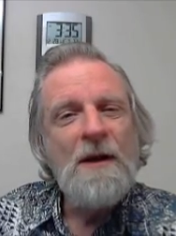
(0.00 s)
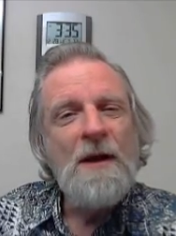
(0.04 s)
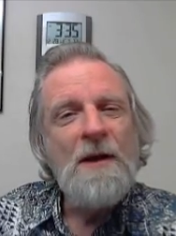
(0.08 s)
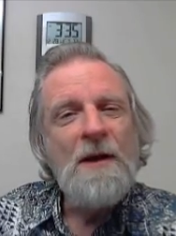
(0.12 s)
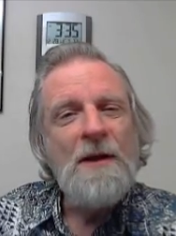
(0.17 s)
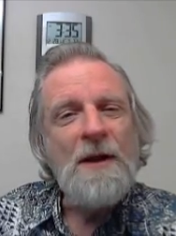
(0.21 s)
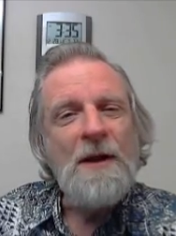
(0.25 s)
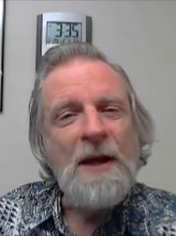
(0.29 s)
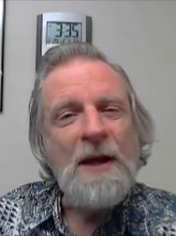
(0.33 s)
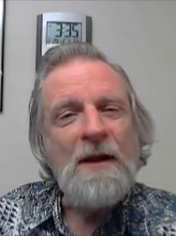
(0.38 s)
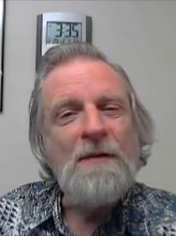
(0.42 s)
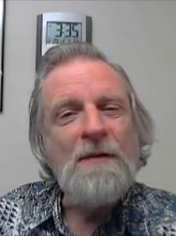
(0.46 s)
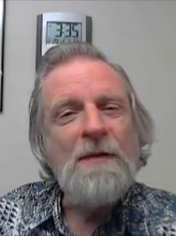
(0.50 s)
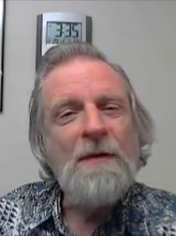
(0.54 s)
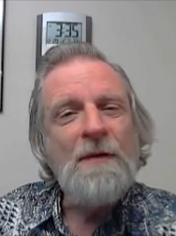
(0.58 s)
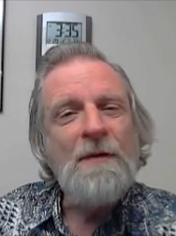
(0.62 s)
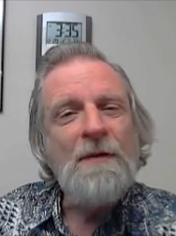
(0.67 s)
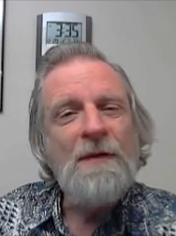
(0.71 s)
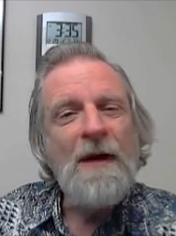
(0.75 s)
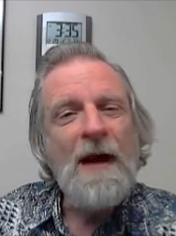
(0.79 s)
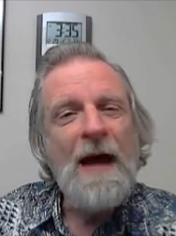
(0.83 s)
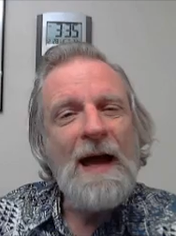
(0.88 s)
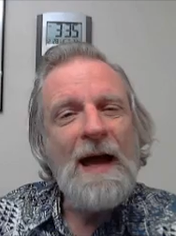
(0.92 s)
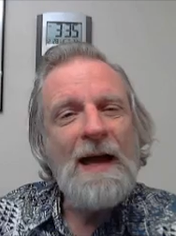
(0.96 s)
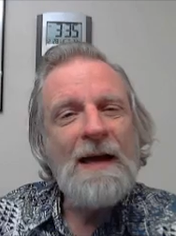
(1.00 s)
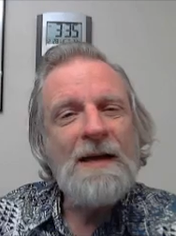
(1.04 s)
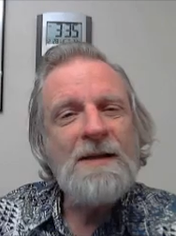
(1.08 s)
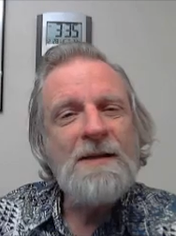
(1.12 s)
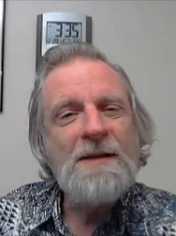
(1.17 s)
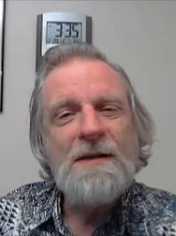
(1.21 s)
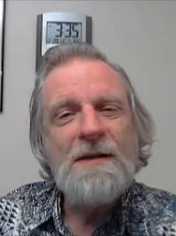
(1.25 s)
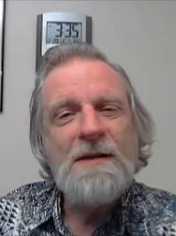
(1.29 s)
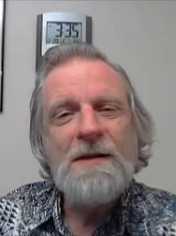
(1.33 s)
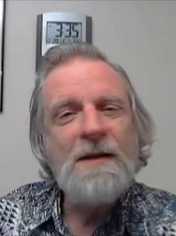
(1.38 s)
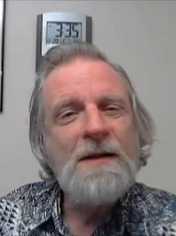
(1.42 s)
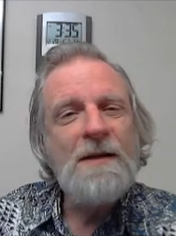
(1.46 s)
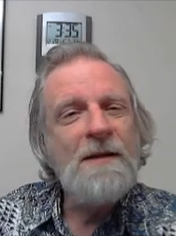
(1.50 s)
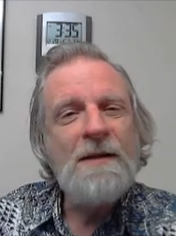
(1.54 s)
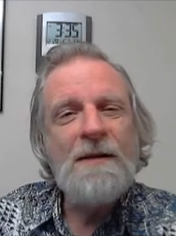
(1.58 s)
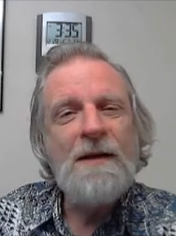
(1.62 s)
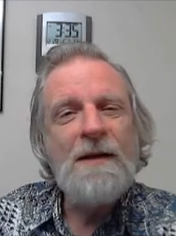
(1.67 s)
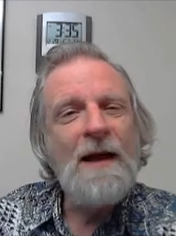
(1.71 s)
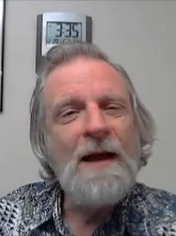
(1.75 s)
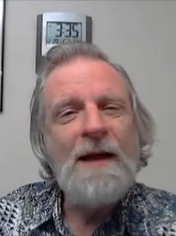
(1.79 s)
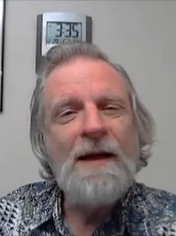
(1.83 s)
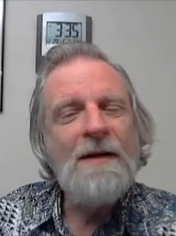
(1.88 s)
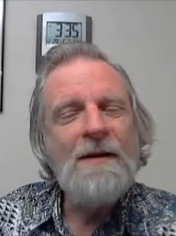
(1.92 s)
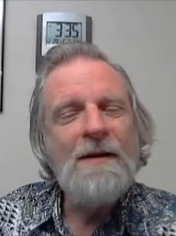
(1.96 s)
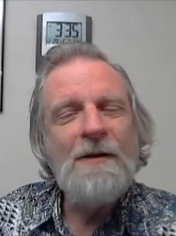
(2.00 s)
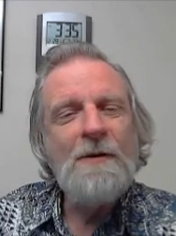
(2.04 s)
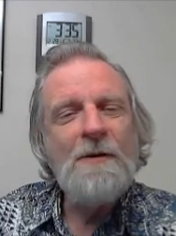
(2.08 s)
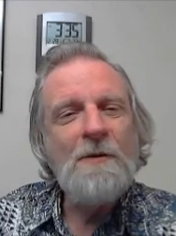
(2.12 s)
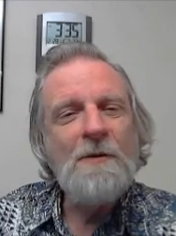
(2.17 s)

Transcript: think of the fact that